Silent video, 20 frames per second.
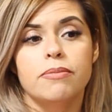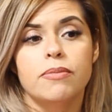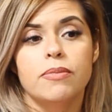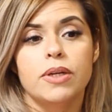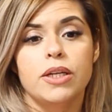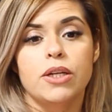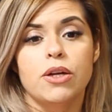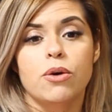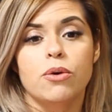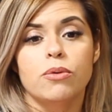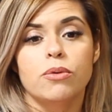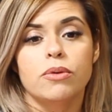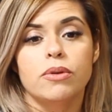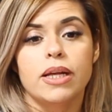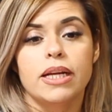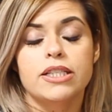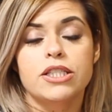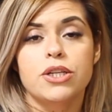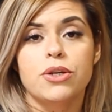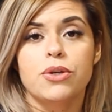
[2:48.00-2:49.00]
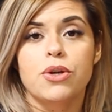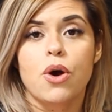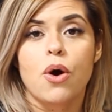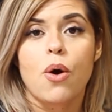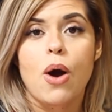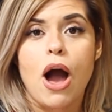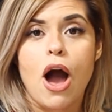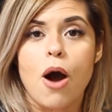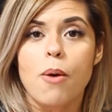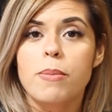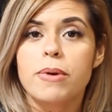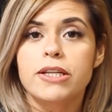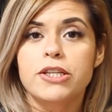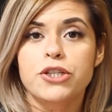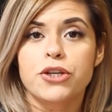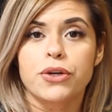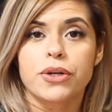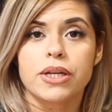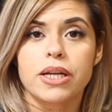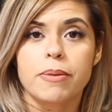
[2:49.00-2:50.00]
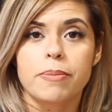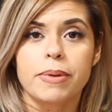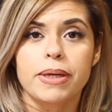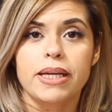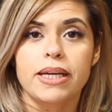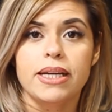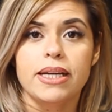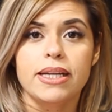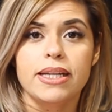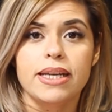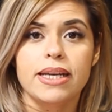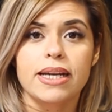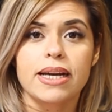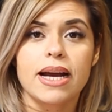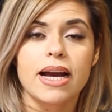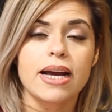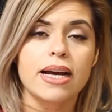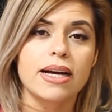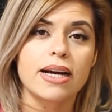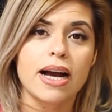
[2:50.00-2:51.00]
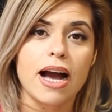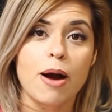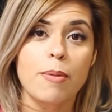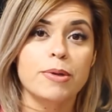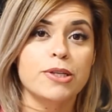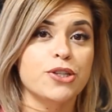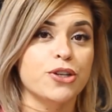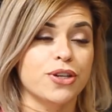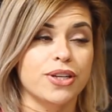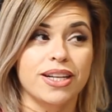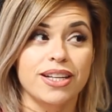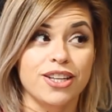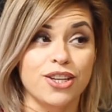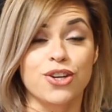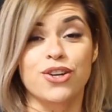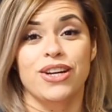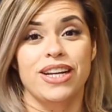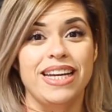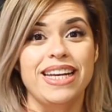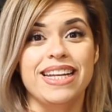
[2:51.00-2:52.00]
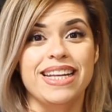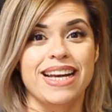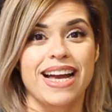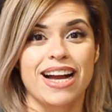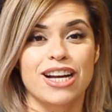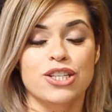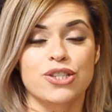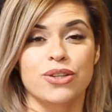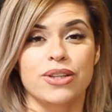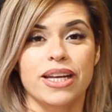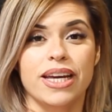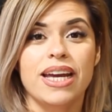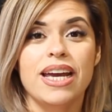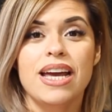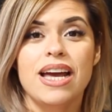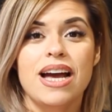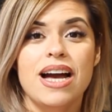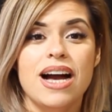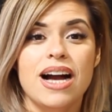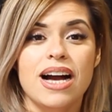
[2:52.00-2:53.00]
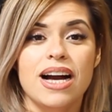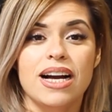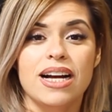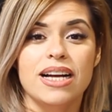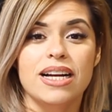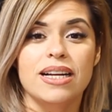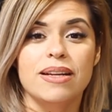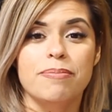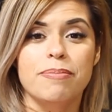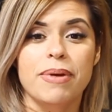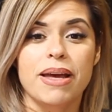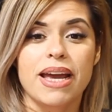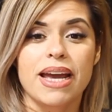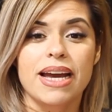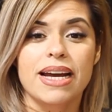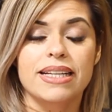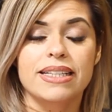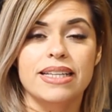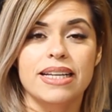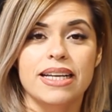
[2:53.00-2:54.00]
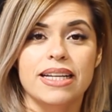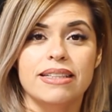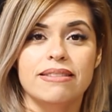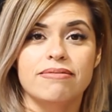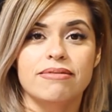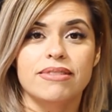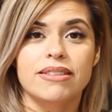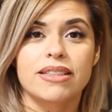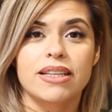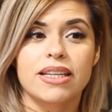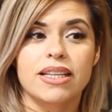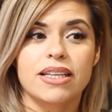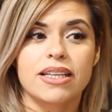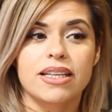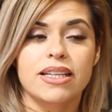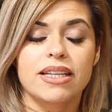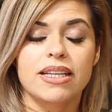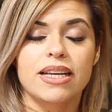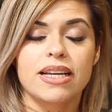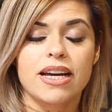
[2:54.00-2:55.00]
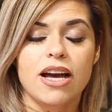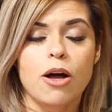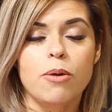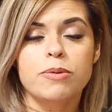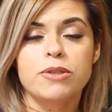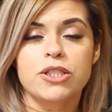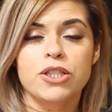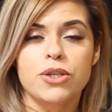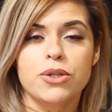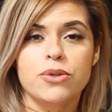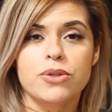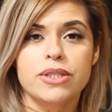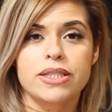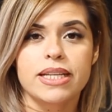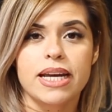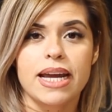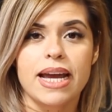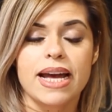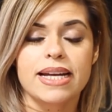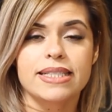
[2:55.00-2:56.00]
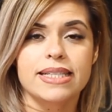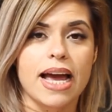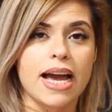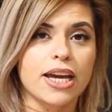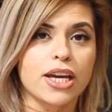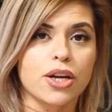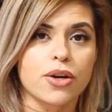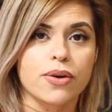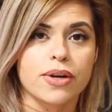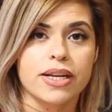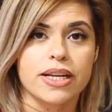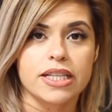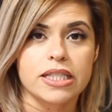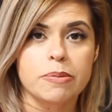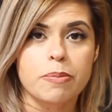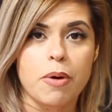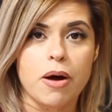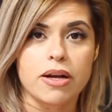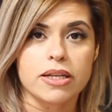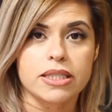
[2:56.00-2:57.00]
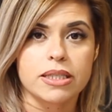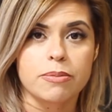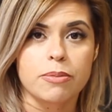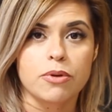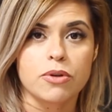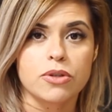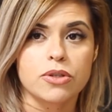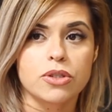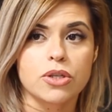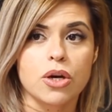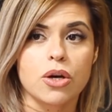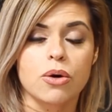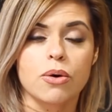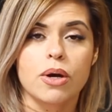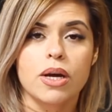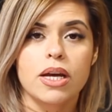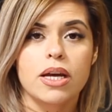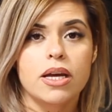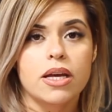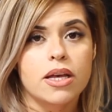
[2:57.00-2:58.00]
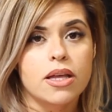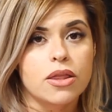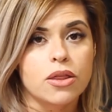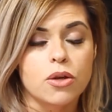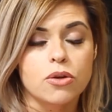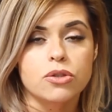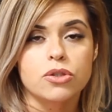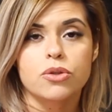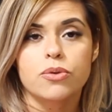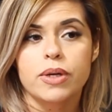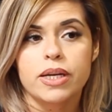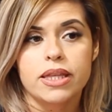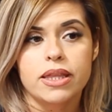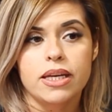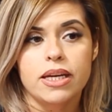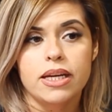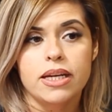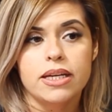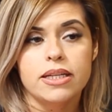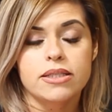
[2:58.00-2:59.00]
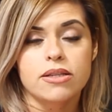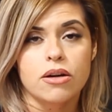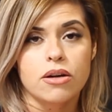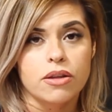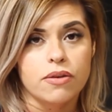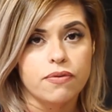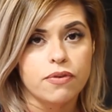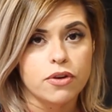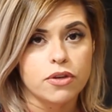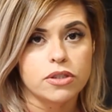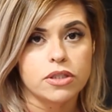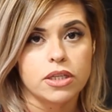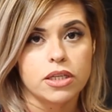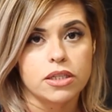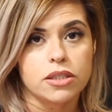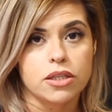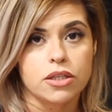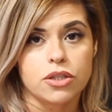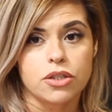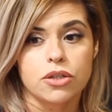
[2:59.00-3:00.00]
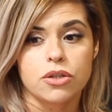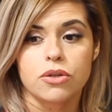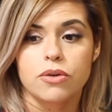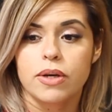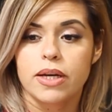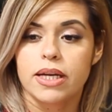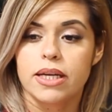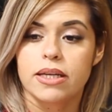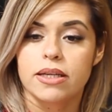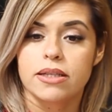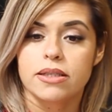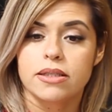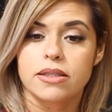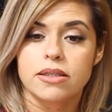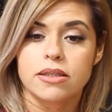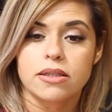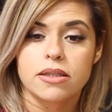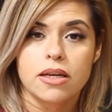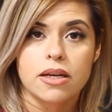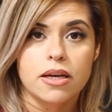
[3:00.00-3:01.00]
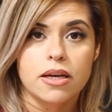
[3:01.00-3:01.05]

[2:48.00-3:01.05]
lets you know how much you're going to be eating, how much you're eating actually, and it helps you stay as accurate as possible. So those 3 things are the first things to do: is